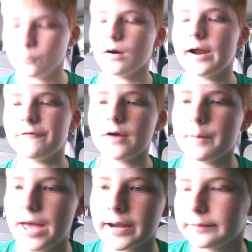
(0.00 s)
Wherever
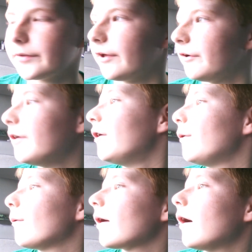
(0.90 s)
I'm at, I said,
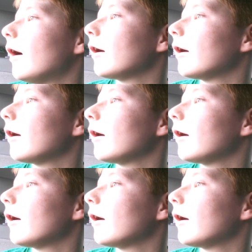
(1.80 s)
where